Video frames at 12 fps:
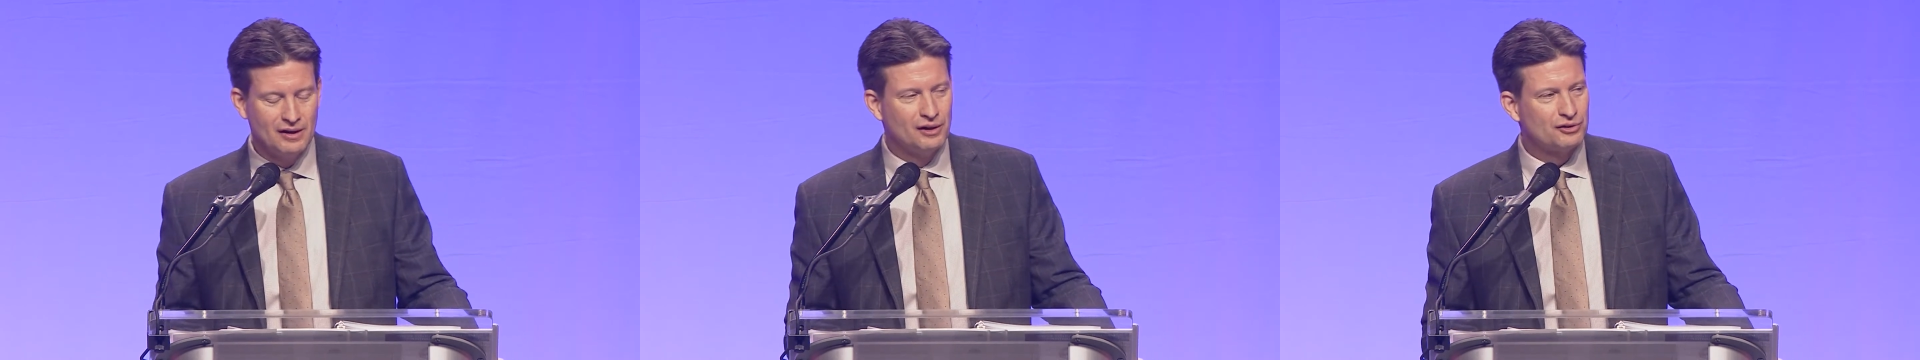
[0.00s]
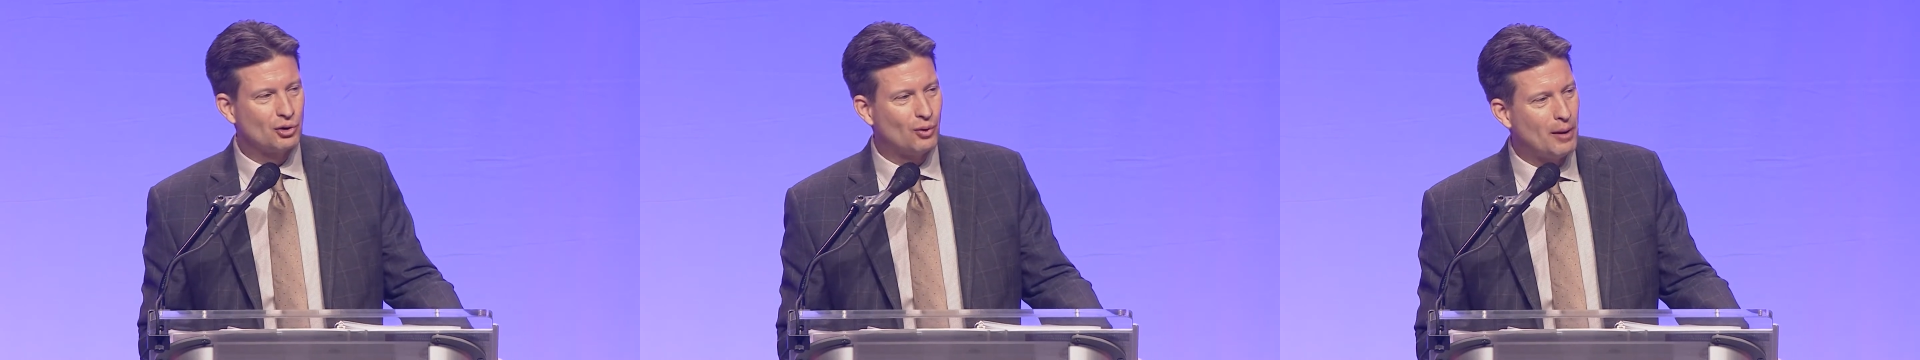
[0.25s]

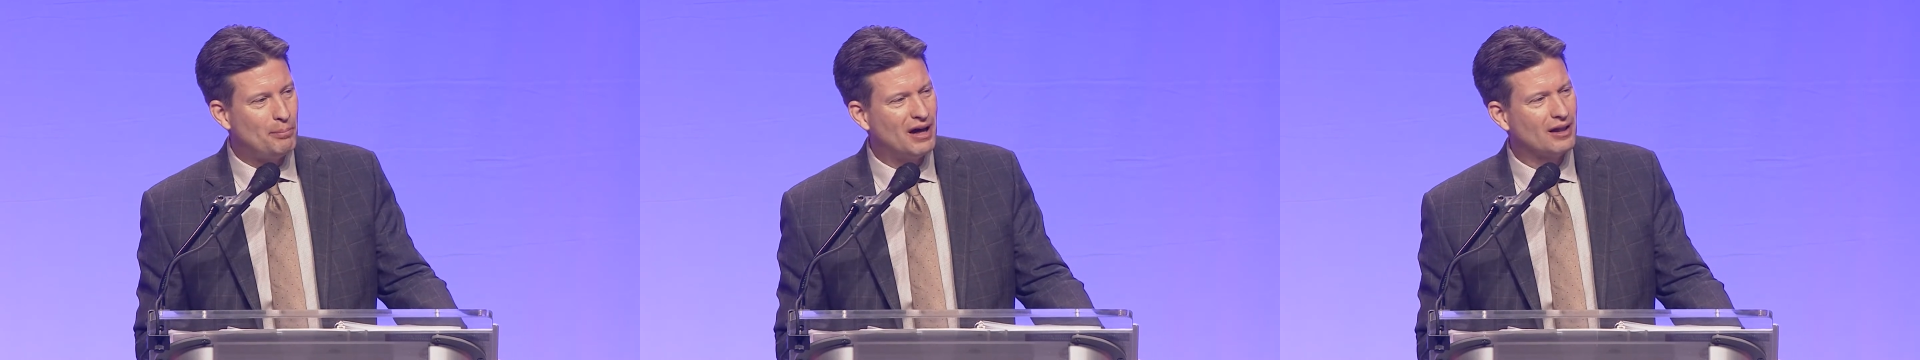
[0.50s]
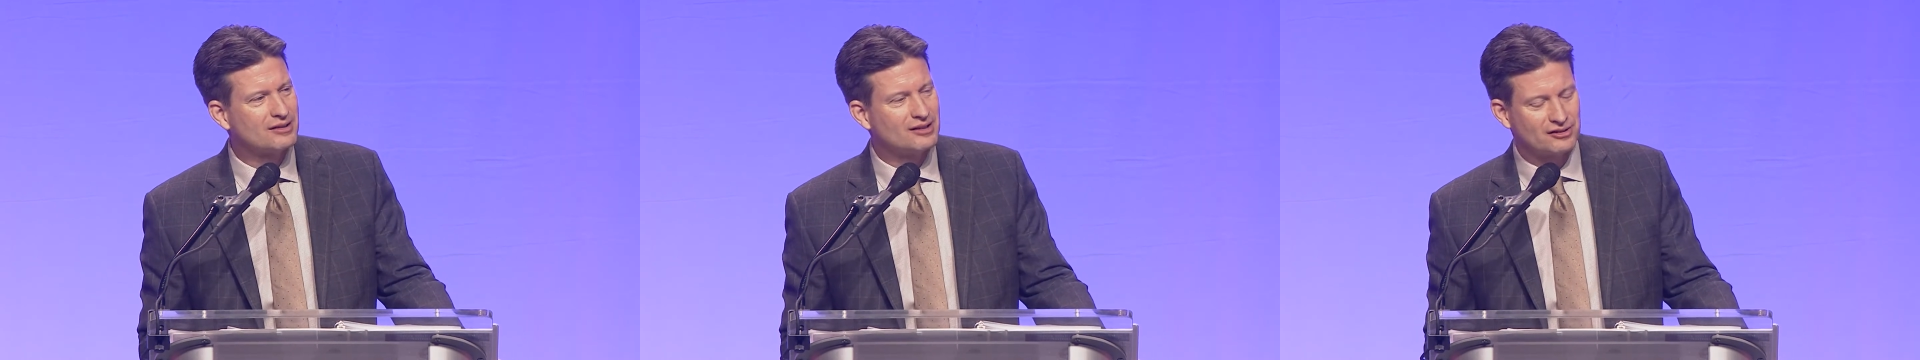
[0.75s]
So while
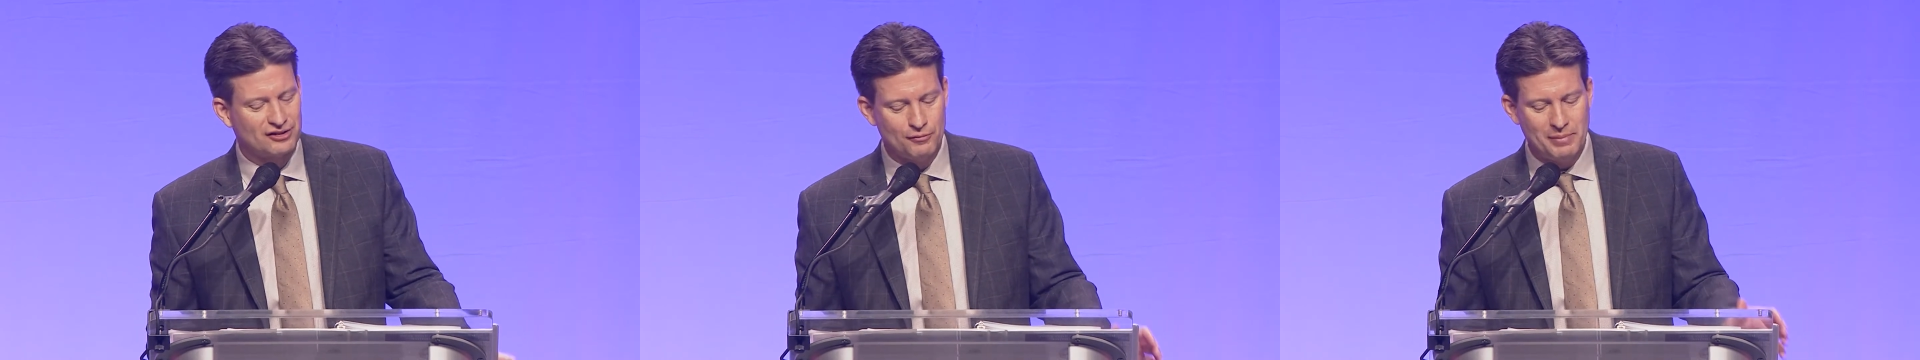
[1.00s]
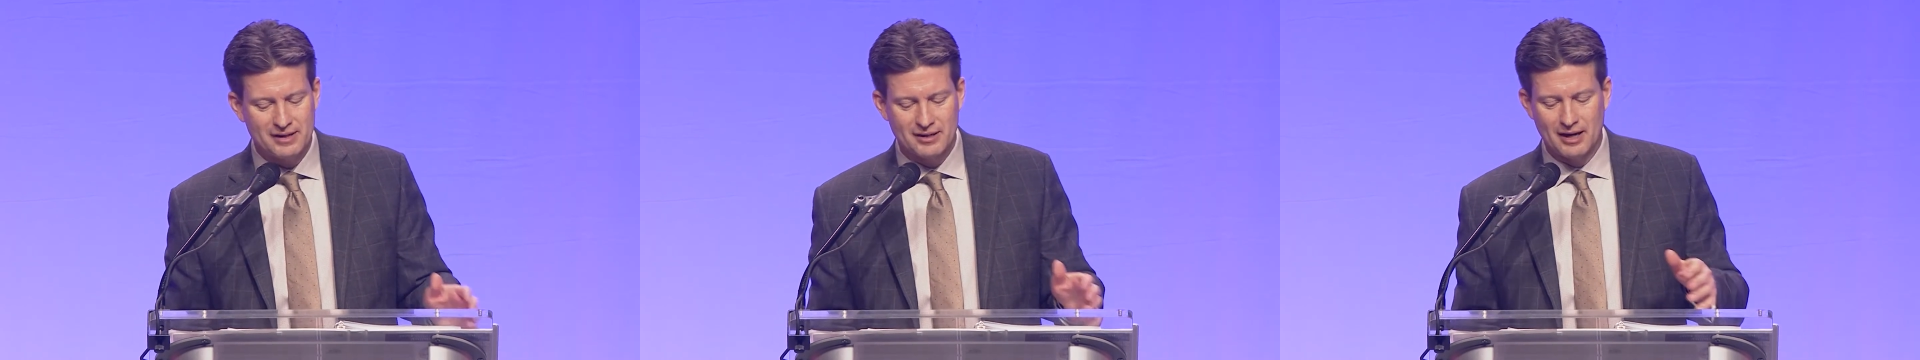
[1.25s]
politics have
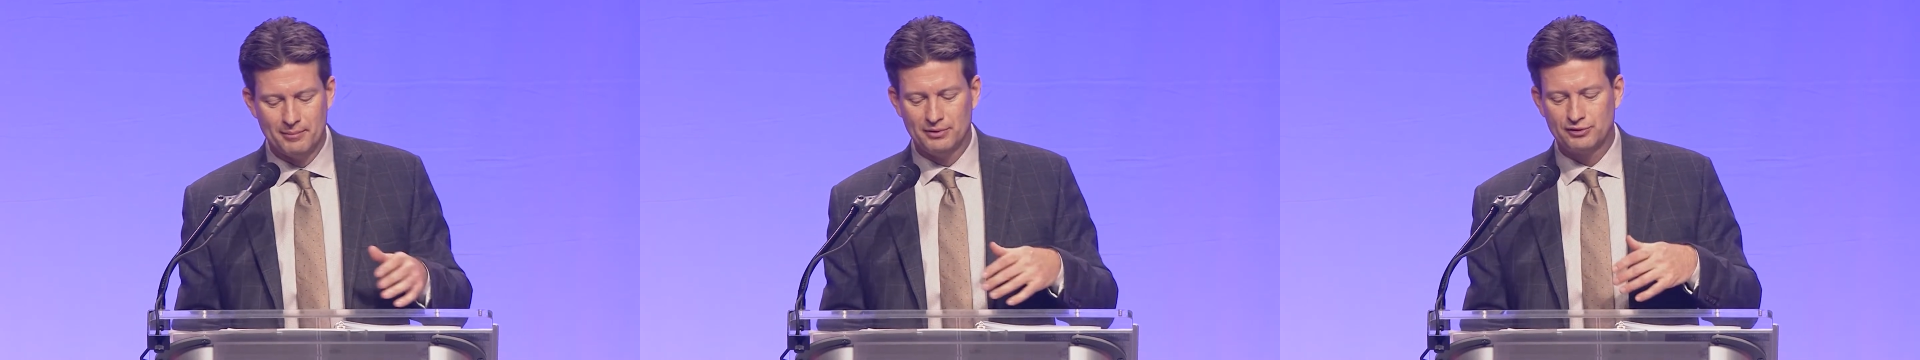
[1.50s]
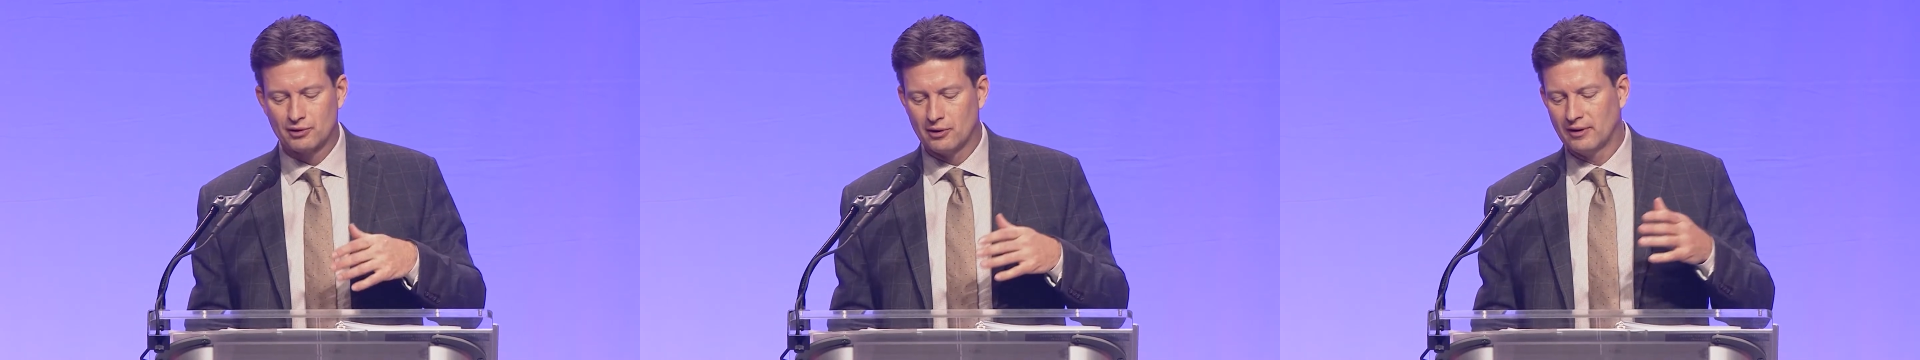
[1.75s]
become
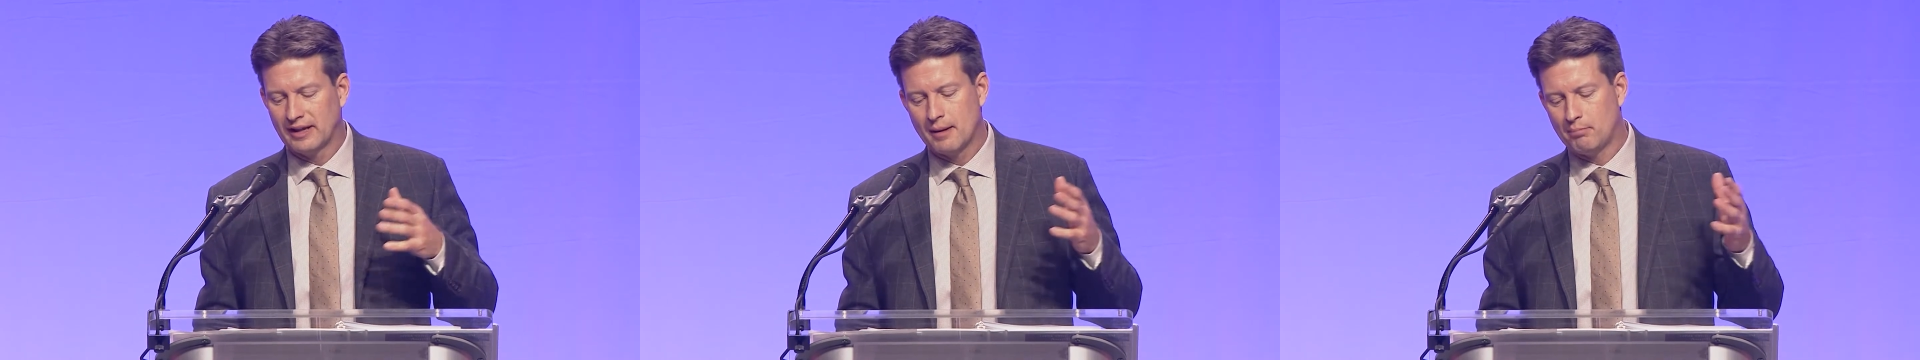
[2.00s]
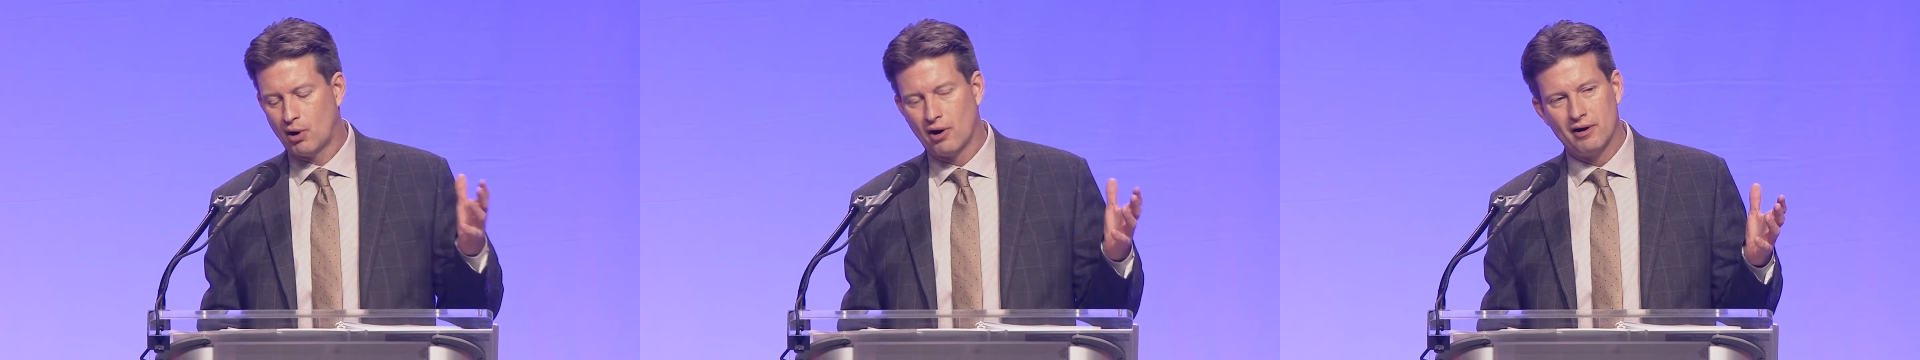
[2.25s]
certainly a
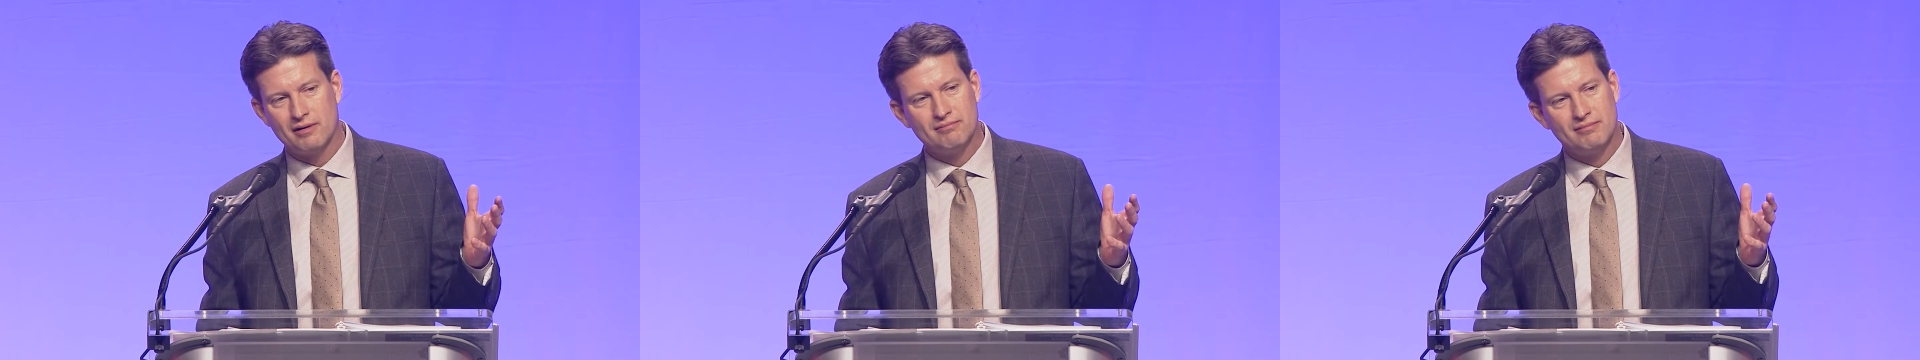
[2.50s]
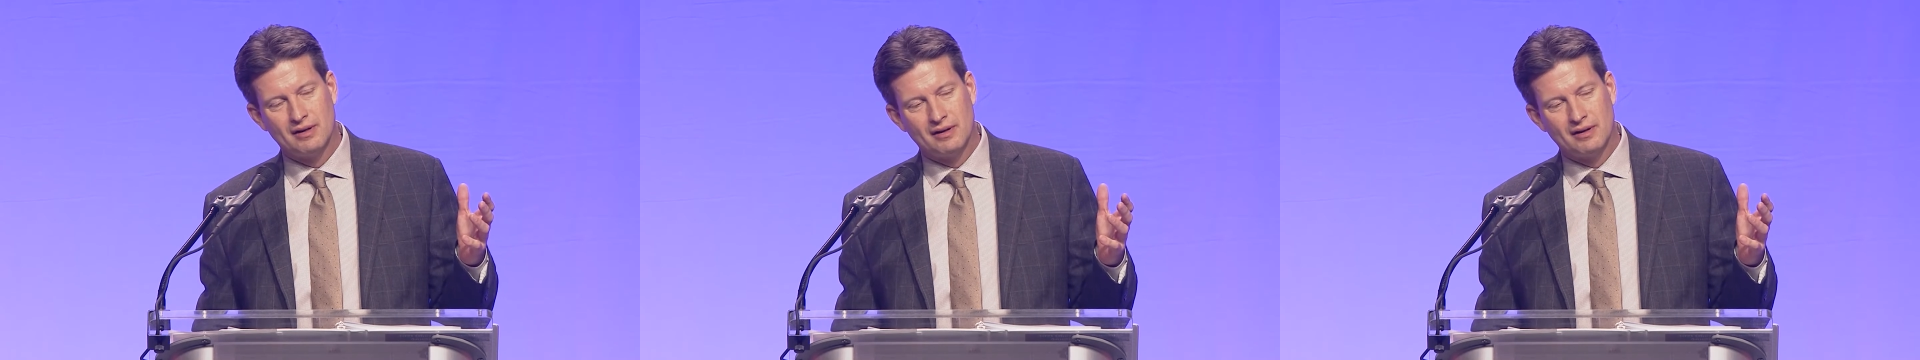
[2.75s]
part